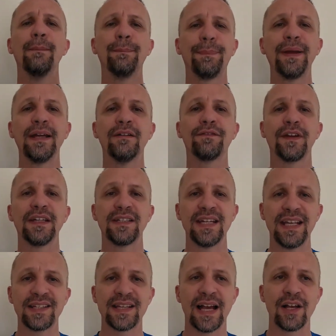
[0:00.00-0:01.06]
bit of
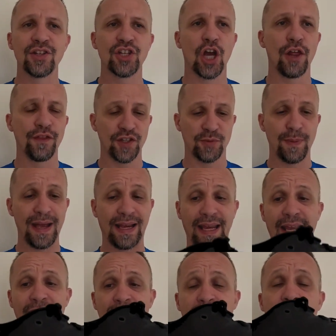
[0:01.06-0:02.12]
details on the
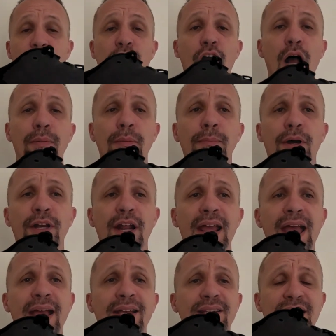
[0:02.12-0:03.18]
spec. Carbon Bondi
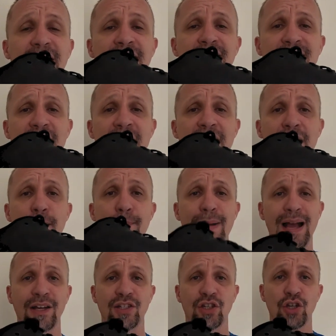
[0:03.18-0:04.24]
X is a
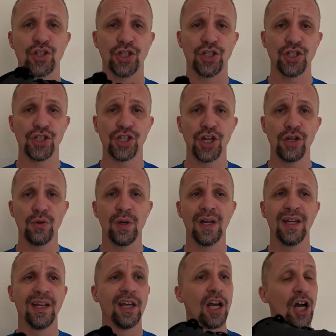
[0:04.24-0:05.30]
max cushion shoe,
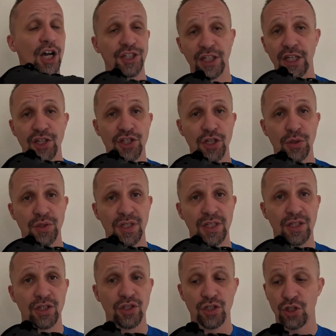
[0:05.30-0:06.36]
ideally
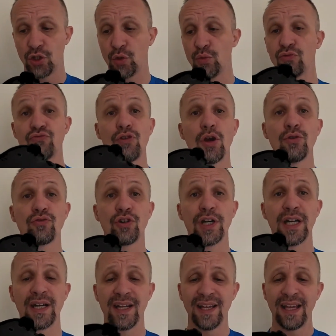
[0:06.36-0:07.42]
suited to road
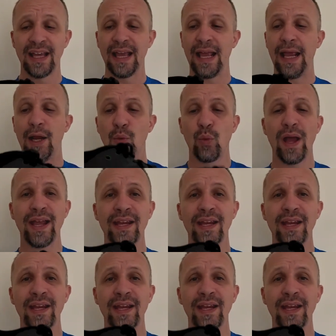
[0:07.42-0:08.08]
running. It